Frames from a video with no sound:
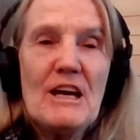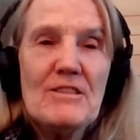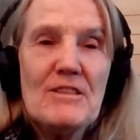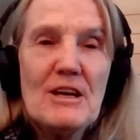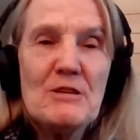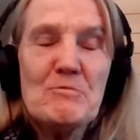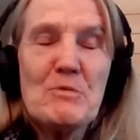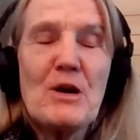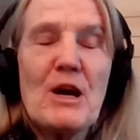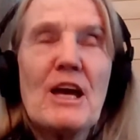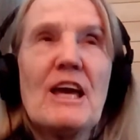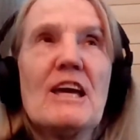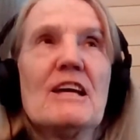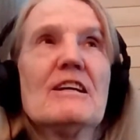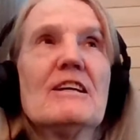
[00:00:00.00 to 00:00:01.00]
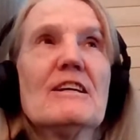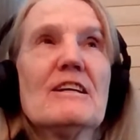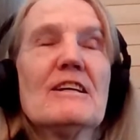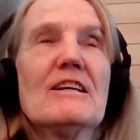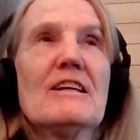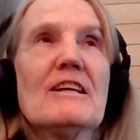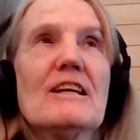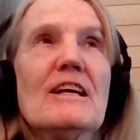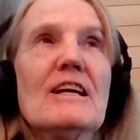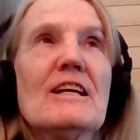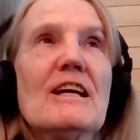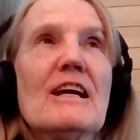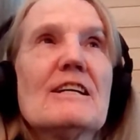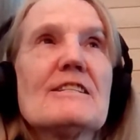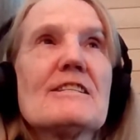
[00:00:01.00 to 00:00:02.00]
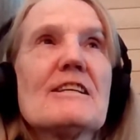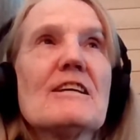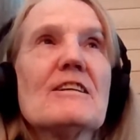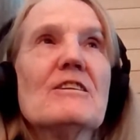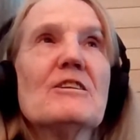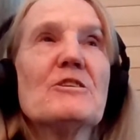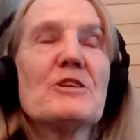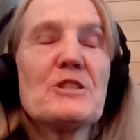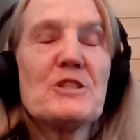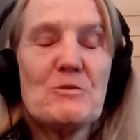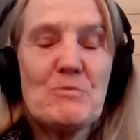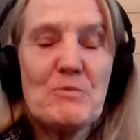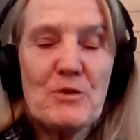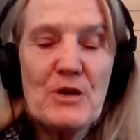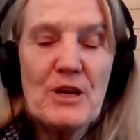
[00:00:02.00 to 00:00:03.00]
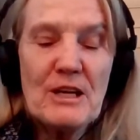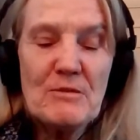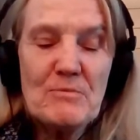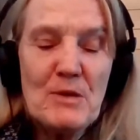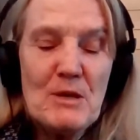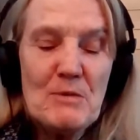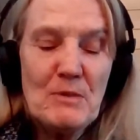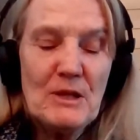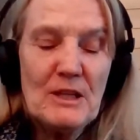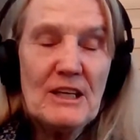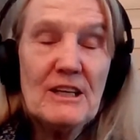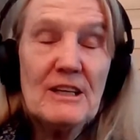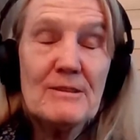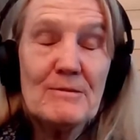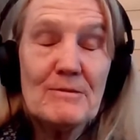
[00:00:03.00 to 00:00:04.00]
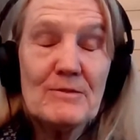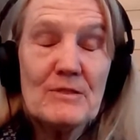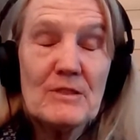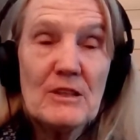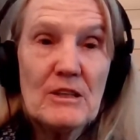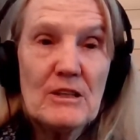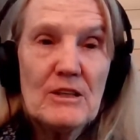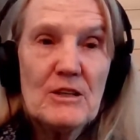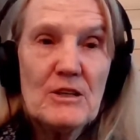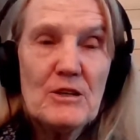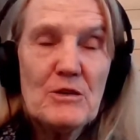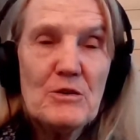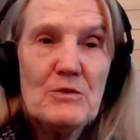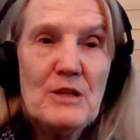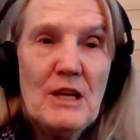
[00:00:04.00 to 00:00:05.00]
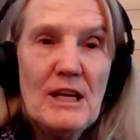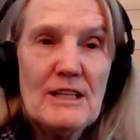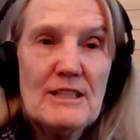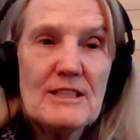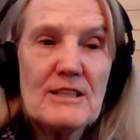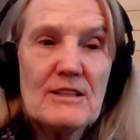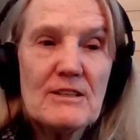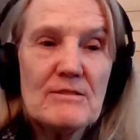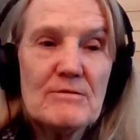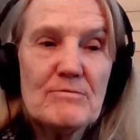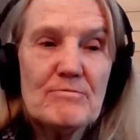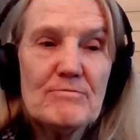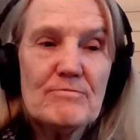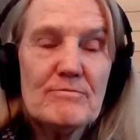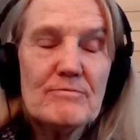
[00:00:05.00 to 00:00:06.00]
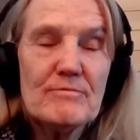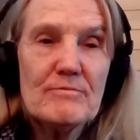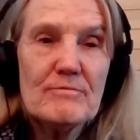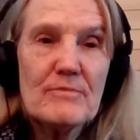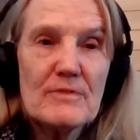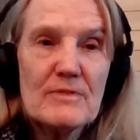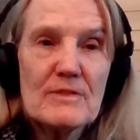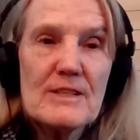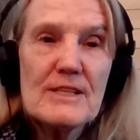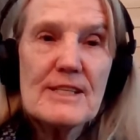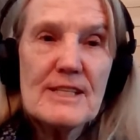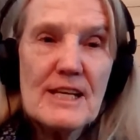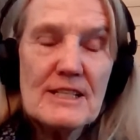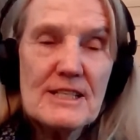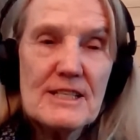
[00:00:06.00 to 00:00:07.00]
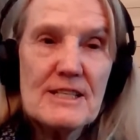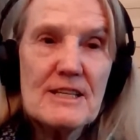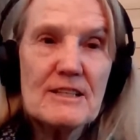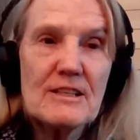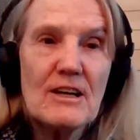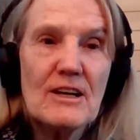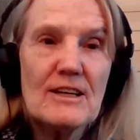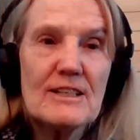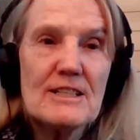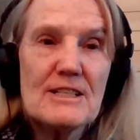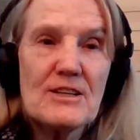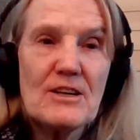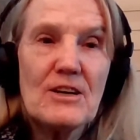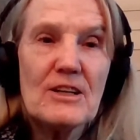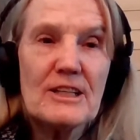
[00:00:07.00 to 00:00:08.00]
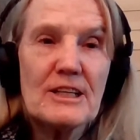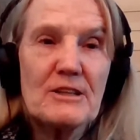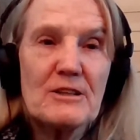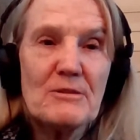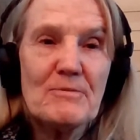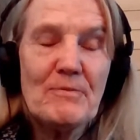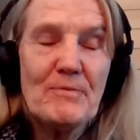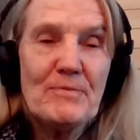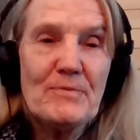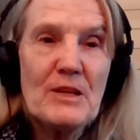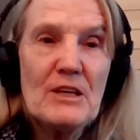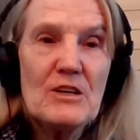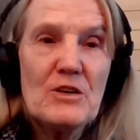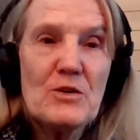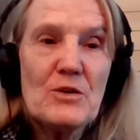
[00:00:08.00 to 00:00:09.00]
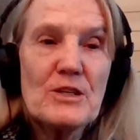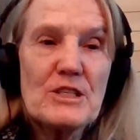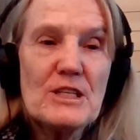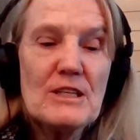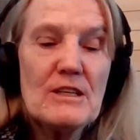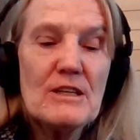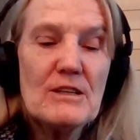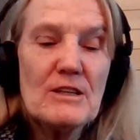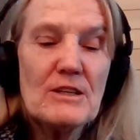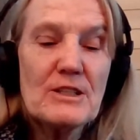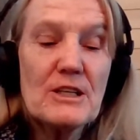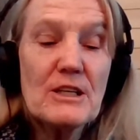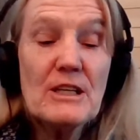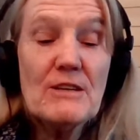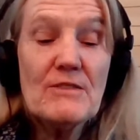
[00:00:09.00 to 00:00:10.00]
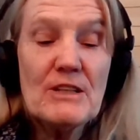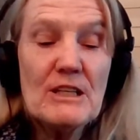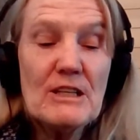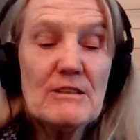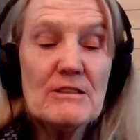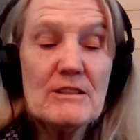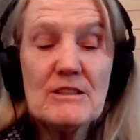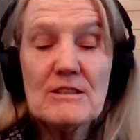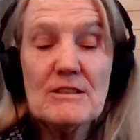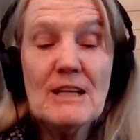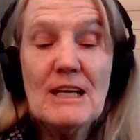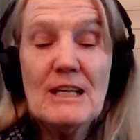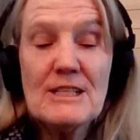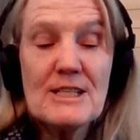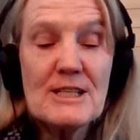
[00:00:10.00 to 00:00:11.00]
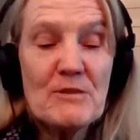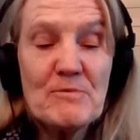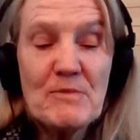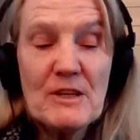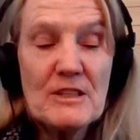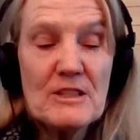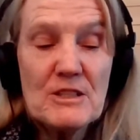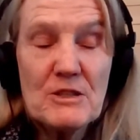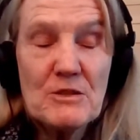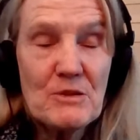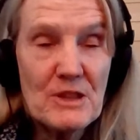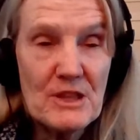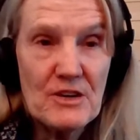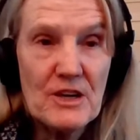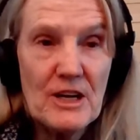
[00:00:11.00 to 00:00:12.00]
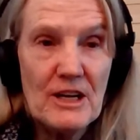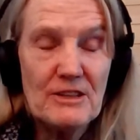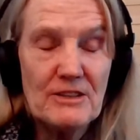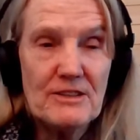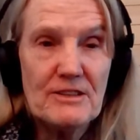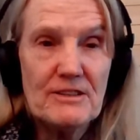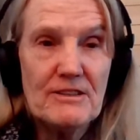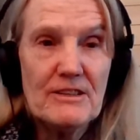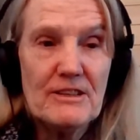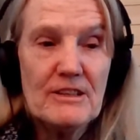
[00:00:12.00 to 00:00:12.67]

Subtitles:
and then praying and asking the Lord to bring people in who need to sense that God is calling them, or even need something to do with their health.